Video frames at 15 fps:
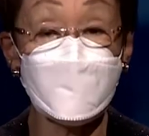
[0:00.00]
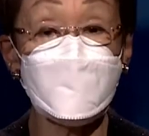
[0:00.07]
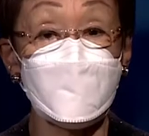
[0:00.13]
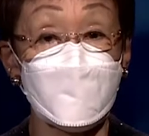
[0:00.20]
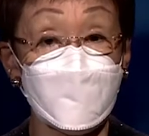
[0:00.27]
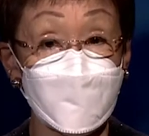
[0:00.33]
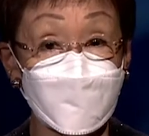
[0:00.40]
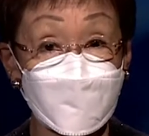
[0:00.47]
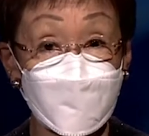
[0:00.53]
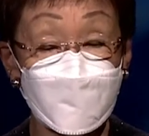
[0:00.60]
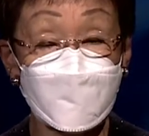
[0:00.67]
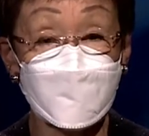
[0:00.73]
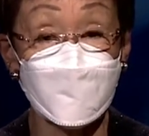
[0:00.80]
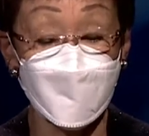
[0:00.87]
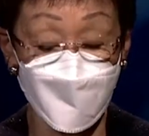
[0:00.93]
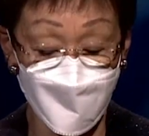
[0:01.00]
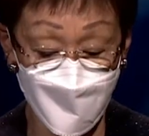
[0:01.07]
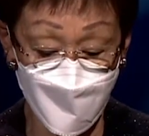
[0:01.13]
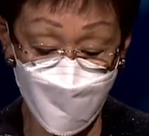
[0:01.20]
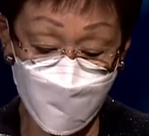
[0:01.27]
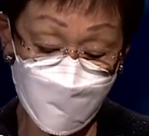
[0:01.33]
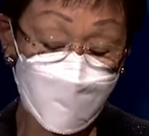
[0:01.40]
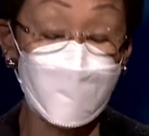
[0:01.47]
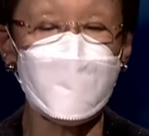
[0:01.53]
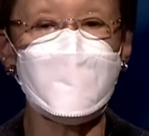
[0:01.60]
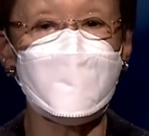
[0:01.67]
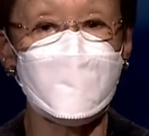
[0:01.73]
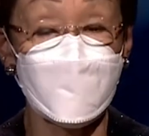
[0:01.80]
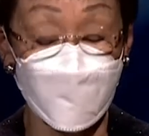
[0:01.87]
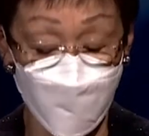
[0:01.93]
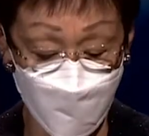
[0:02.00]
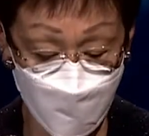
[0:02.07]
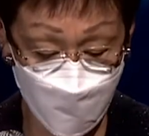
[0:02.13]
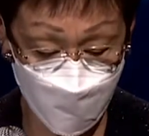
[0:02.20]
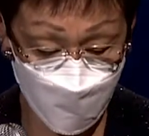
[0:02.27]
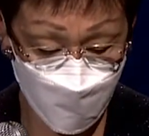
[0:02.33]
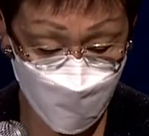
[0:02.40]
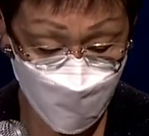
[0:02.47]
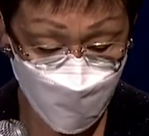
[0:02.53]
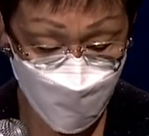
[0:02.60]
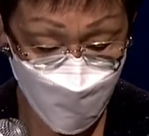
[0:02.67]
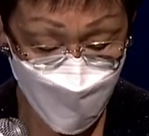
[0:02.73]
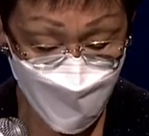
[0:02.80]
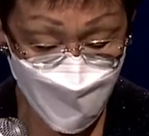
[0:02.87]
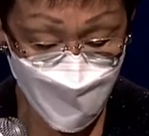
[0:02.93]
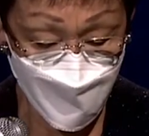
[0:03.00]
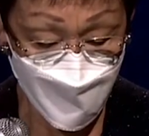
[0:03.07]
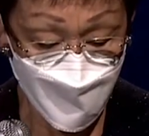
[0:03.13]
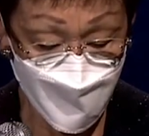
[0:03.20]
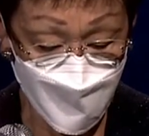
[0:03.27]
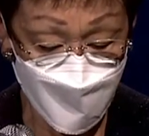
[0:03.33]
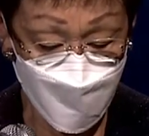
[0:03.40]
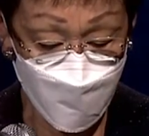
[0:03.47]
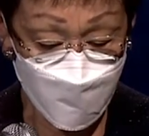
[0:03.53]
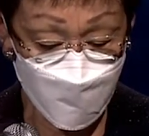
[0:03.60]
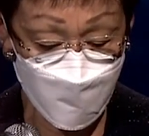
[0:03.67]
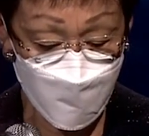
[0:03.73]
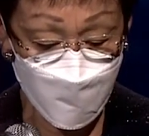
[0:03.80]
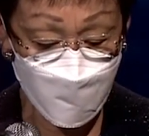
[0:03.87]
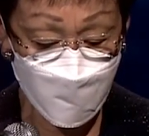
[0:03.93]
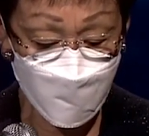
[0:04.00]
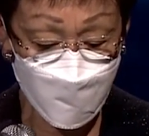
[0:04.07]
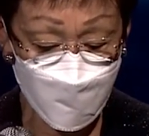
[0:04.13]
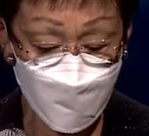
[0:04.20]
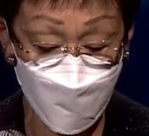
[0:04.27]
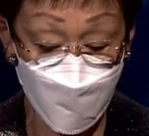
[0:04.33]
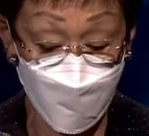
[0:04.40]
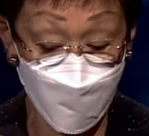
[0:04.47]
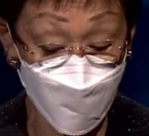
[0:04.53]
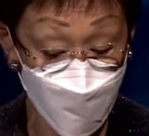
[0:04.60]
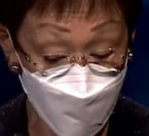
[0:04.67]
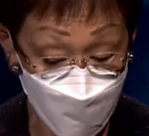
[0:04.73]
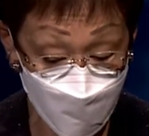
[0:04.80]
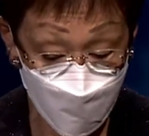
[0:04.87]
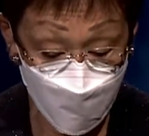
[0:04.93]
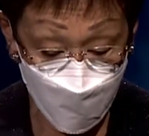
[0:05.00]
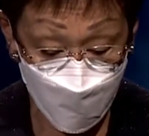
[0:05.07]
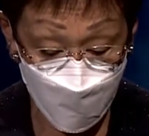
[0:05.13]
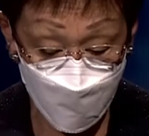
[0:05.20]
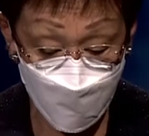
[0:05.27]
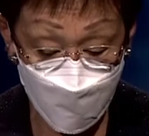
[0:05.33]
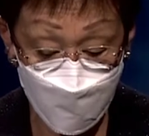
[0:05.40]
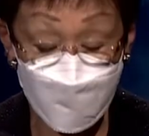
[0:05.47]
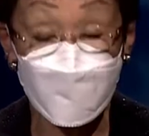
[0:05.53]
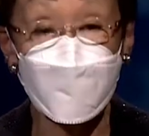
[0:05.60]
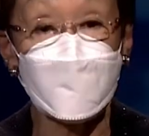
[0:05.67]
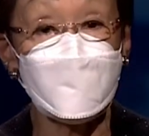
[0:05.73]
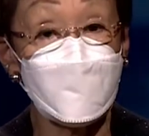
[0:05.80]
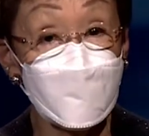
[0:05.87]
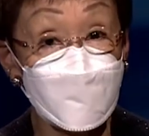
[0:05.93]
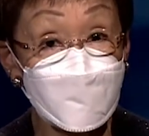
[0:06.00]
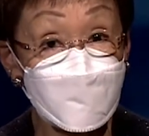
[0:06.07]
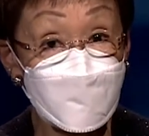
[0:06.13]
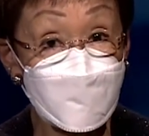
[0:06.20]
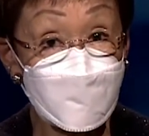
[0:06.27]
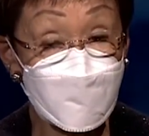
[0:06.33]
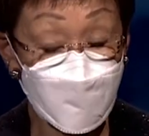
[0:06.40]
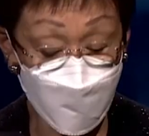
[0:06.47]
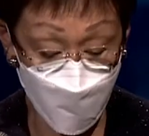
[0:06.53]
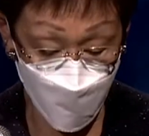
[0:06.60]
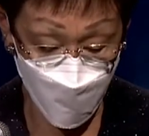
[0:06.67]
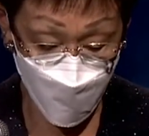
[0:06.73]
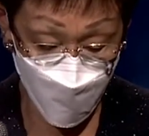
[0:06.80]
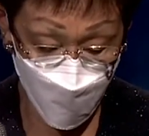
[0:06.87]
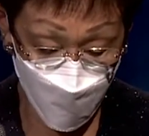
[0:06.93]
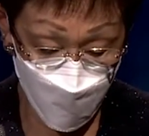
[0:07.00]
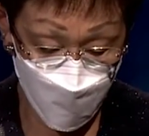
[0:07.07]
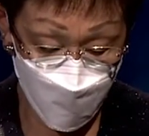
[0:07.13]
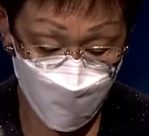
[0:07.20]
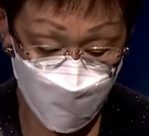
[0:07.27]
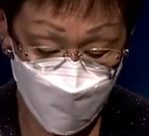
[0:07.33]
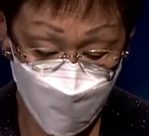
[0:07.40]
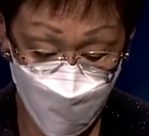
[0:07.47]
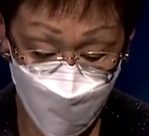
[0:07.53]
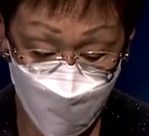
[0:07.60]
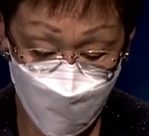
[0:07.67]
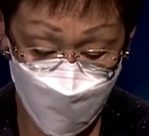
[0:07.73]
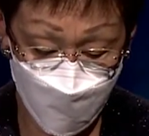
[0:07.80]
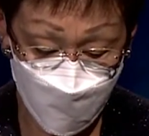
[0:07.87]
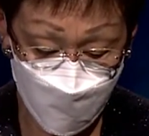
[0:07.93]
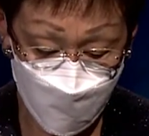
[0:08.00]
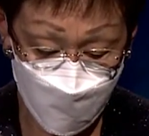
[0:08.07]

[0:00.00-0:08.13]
Now, the children are often recruited by pimps or their subordinates, even other youth, online or in person.